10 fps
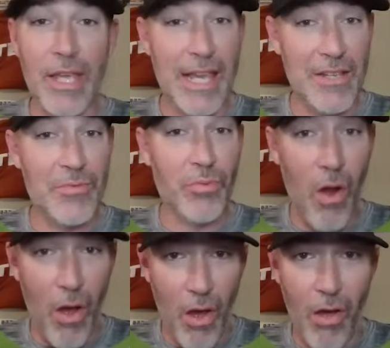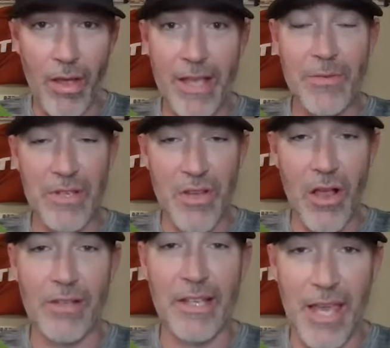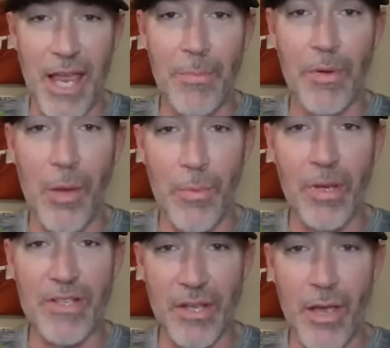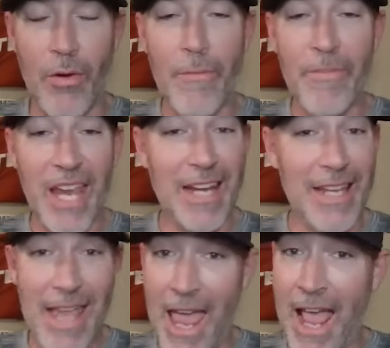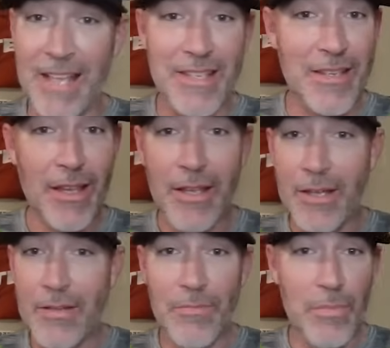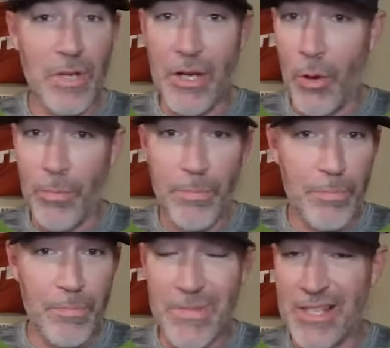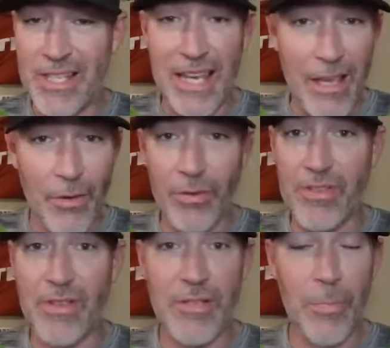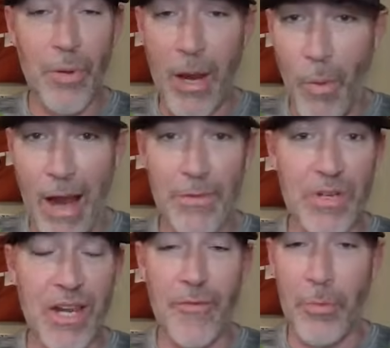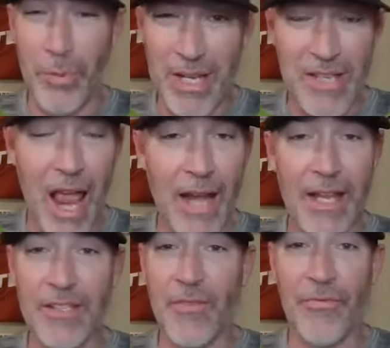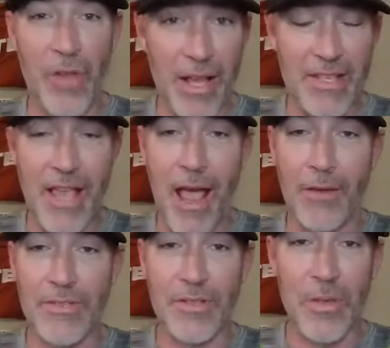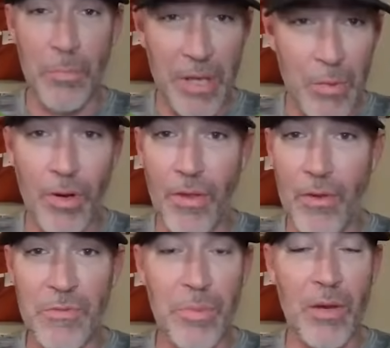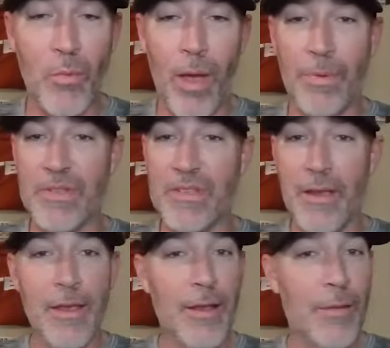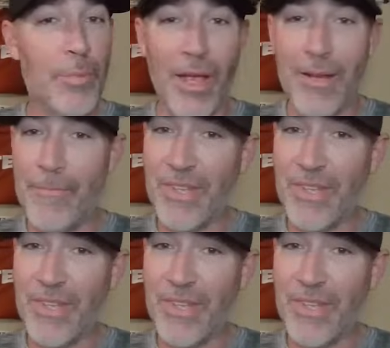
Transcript: He's raw, as we saw at the camp a couple weeks ago. And he has, skills to play wide receiver, to play tight end, to flex out, to be one of those big weapons. But